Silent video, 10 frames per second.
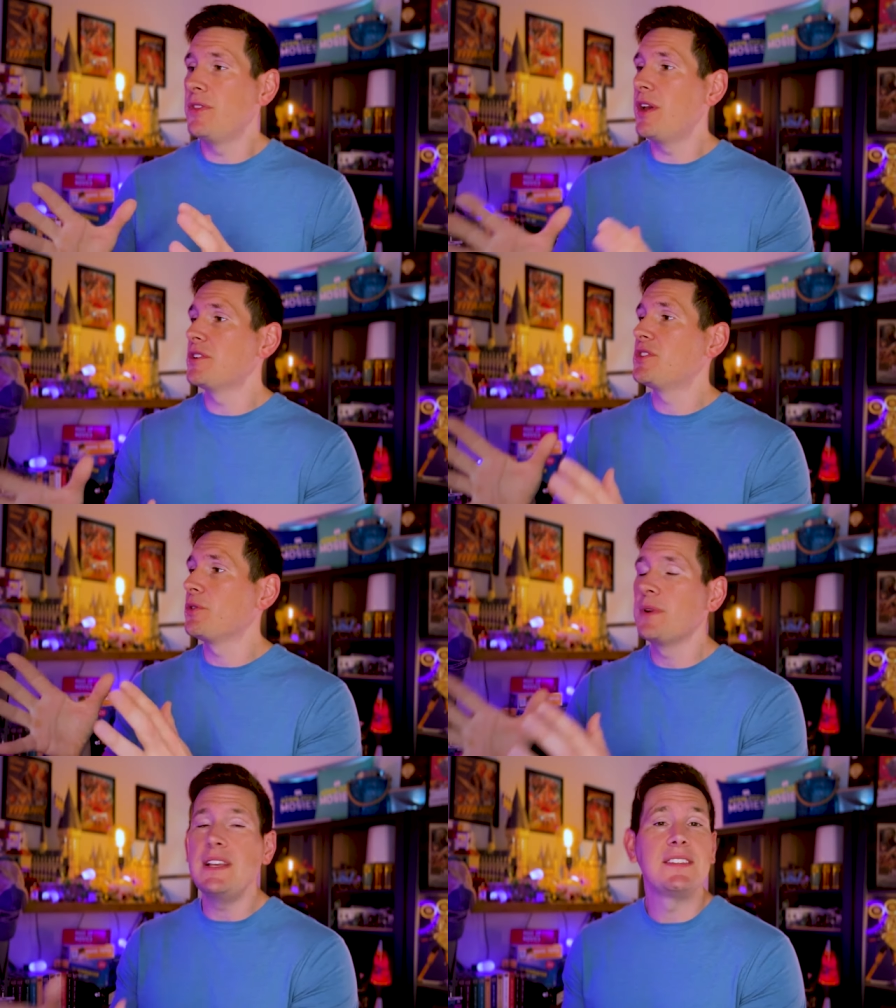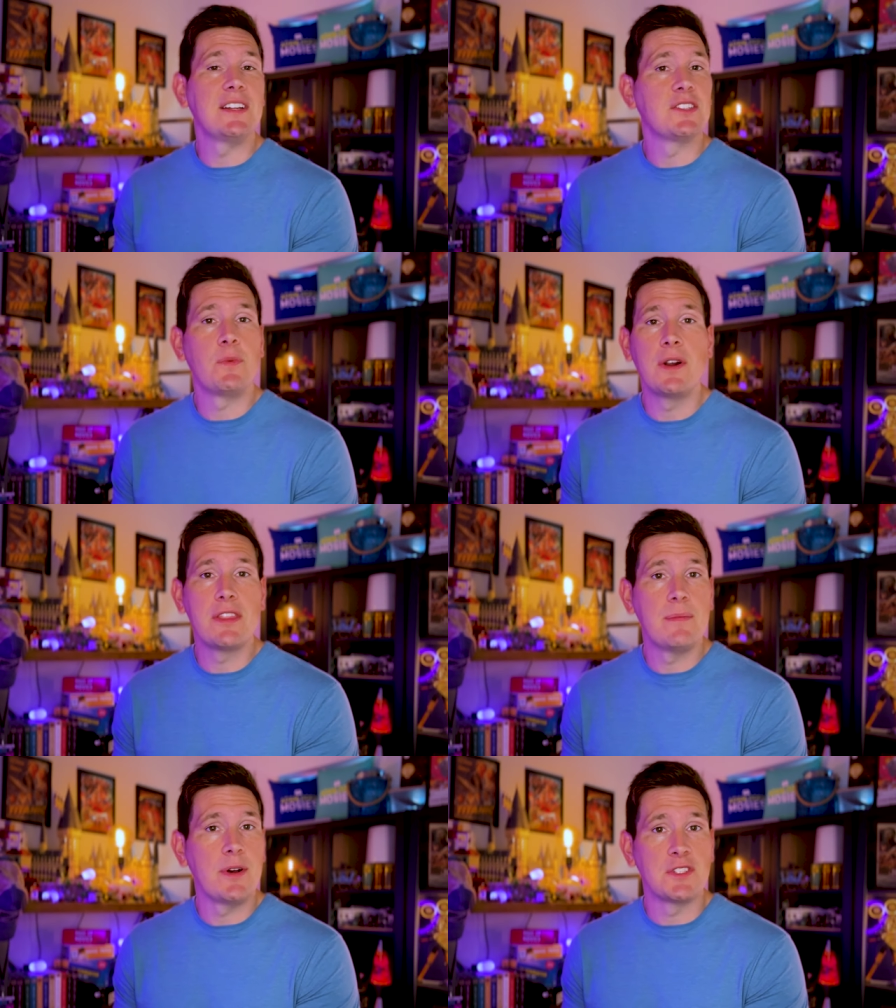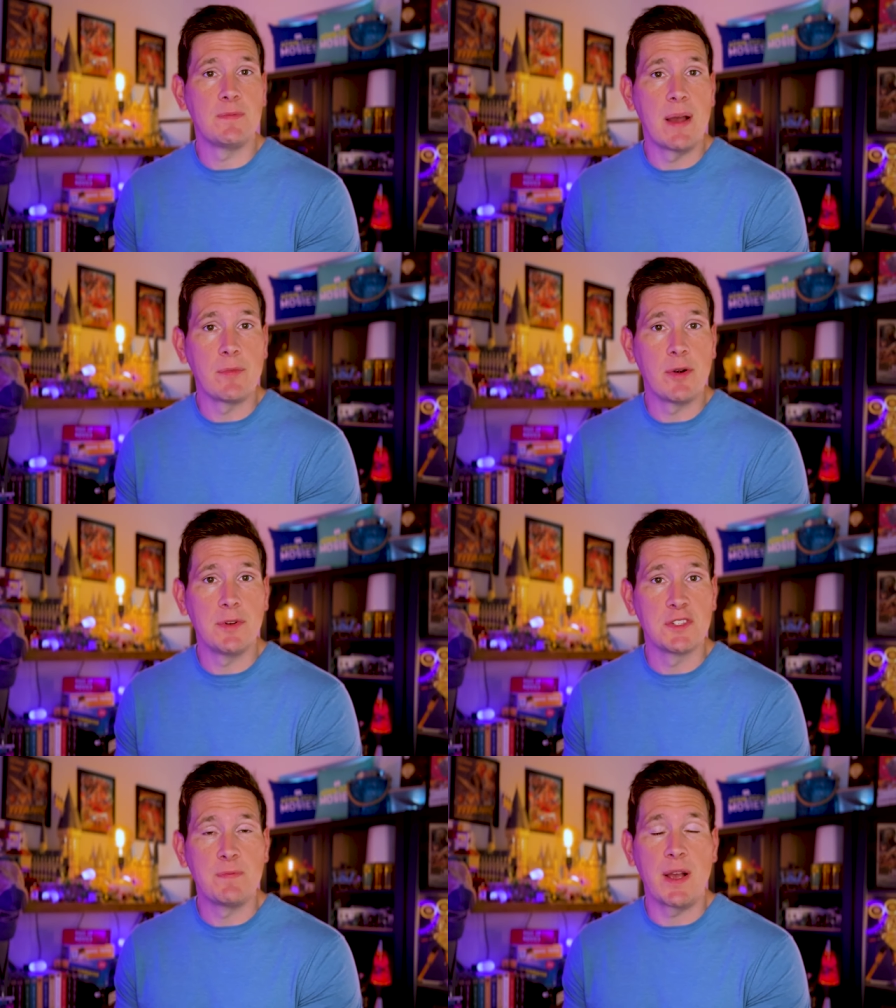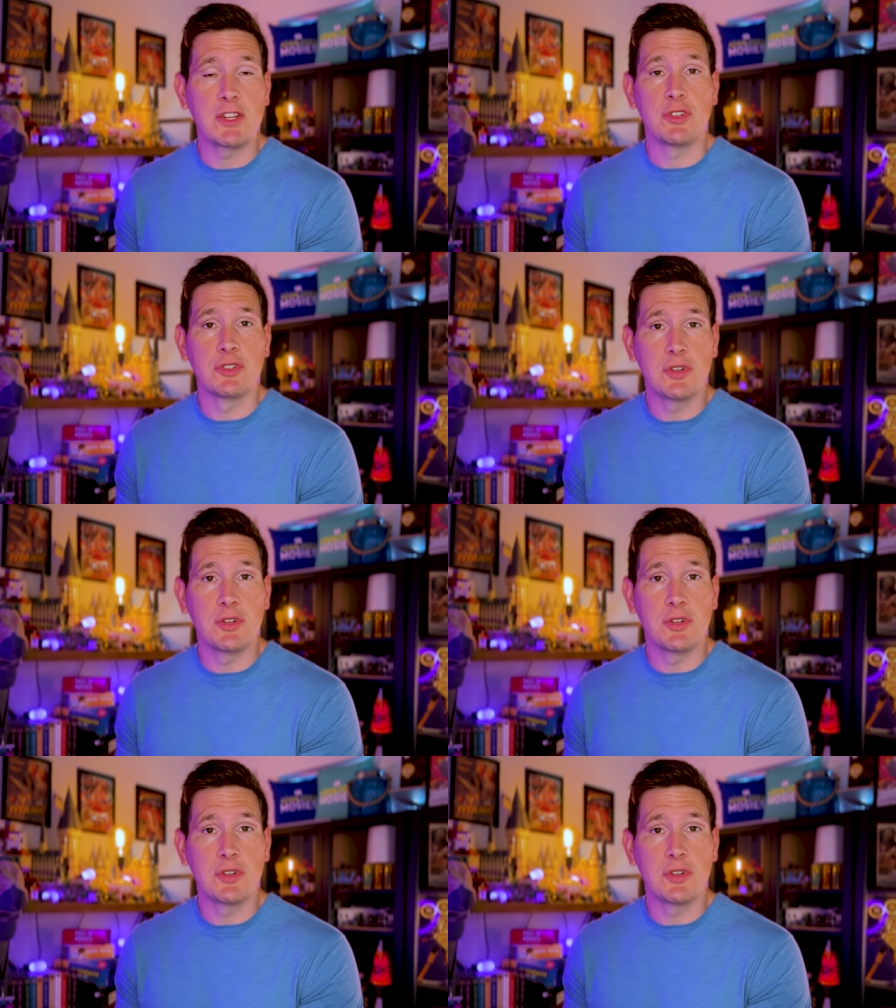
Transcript: there's a reason it's one of the most memorable special